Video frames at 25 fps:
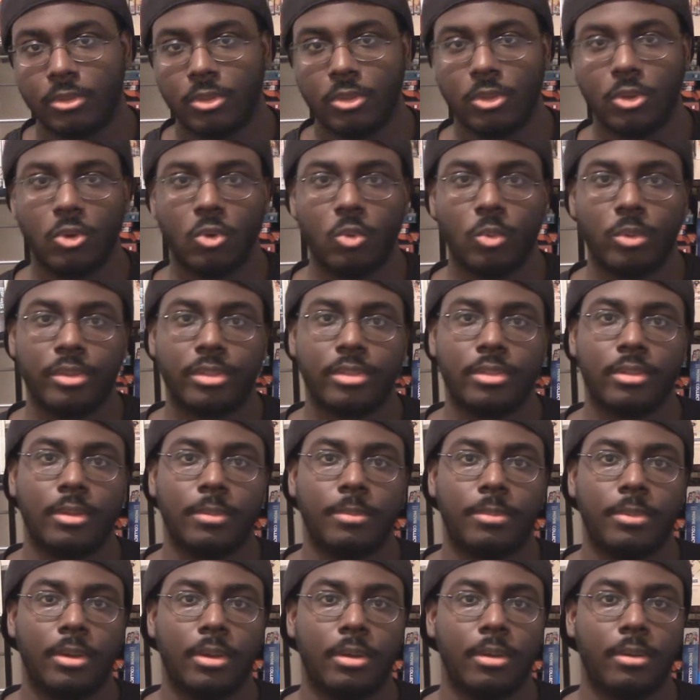Yo, what's
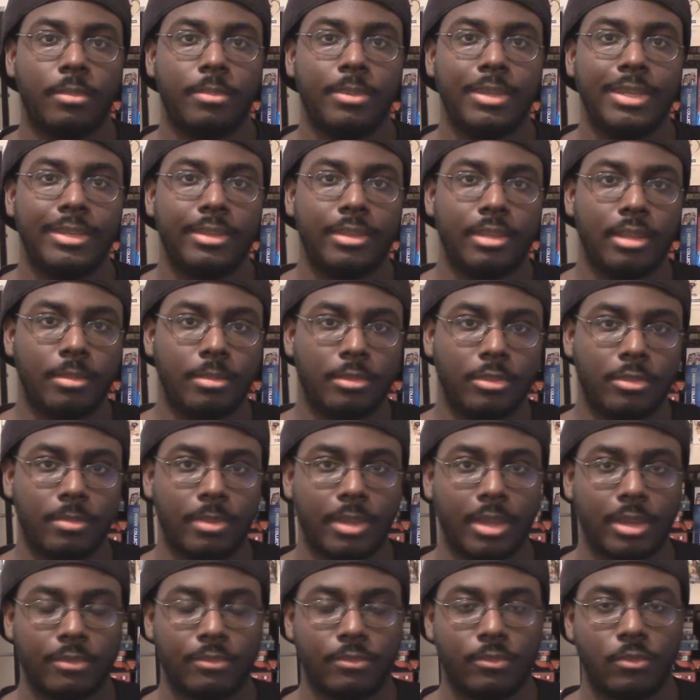up, y'all? B-Dub is
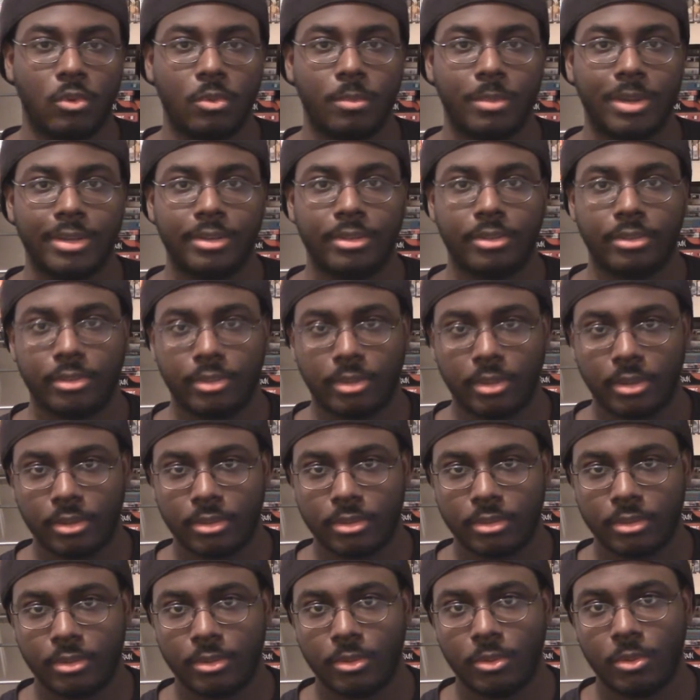back for my
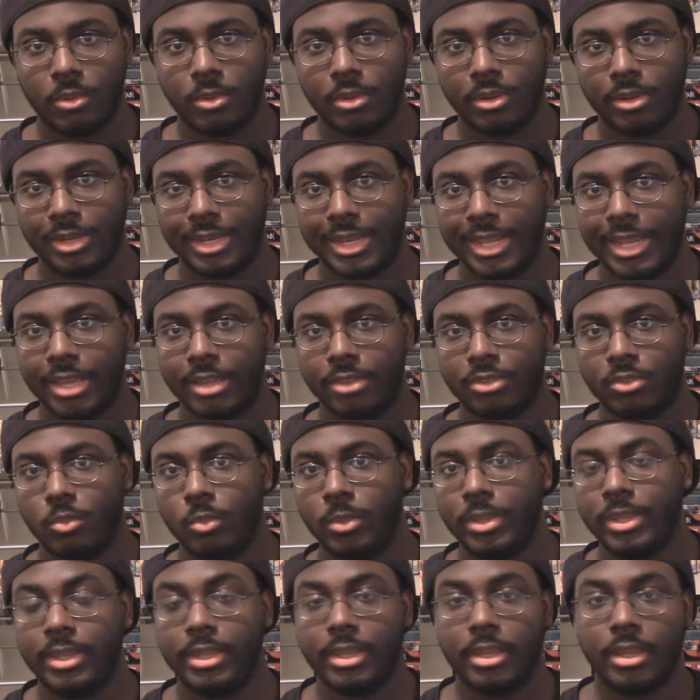discussion on last
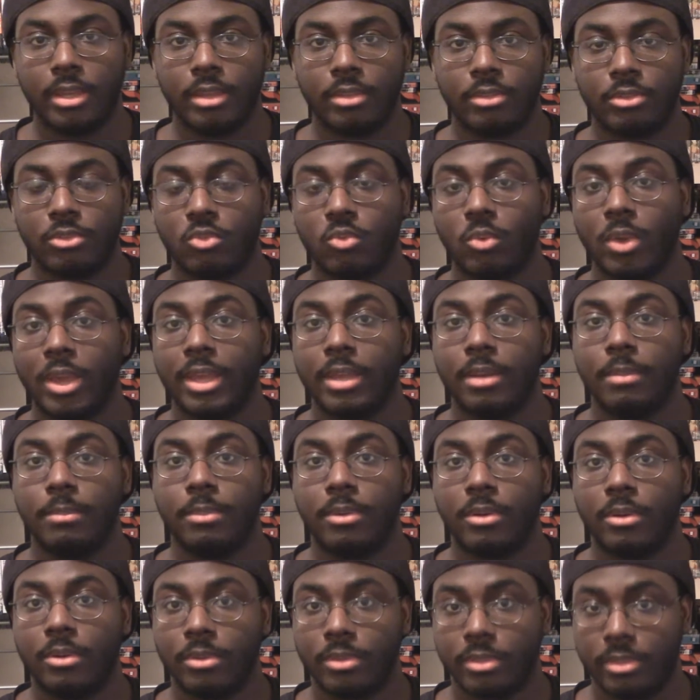weekend's Dragon
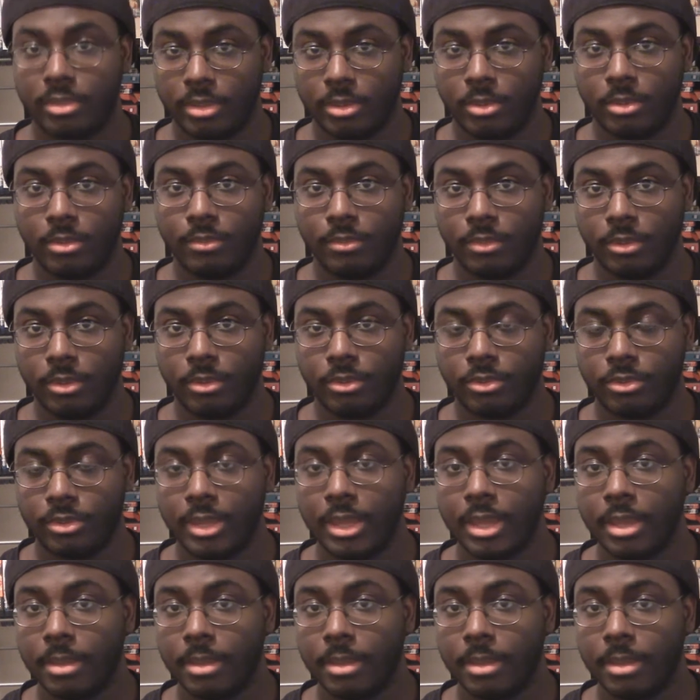Ball Xenoverse